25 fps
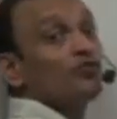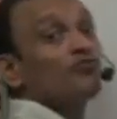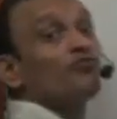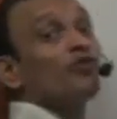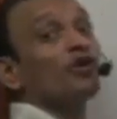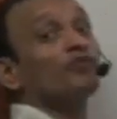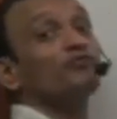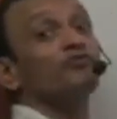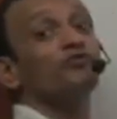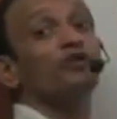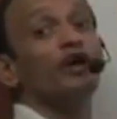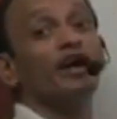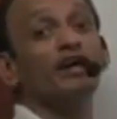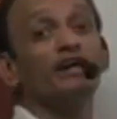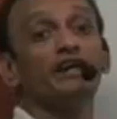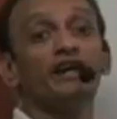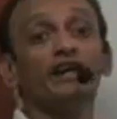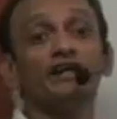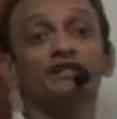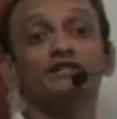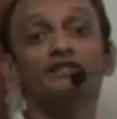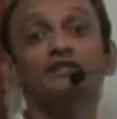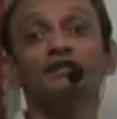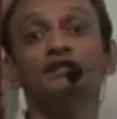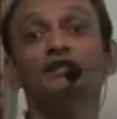what would I
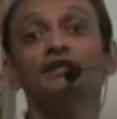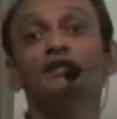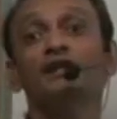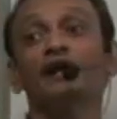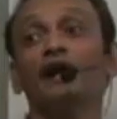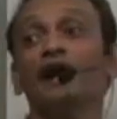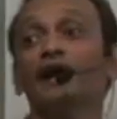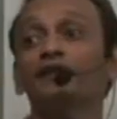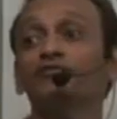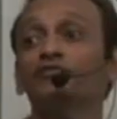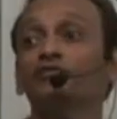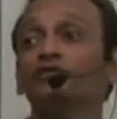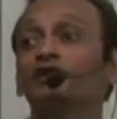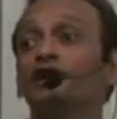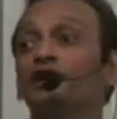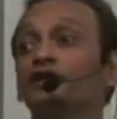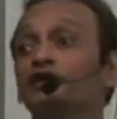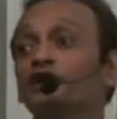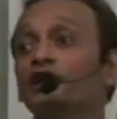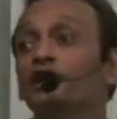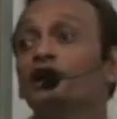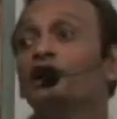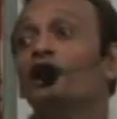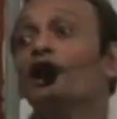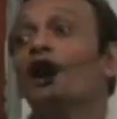get? I would get
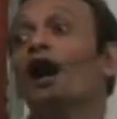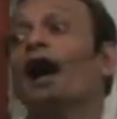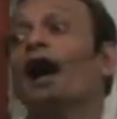the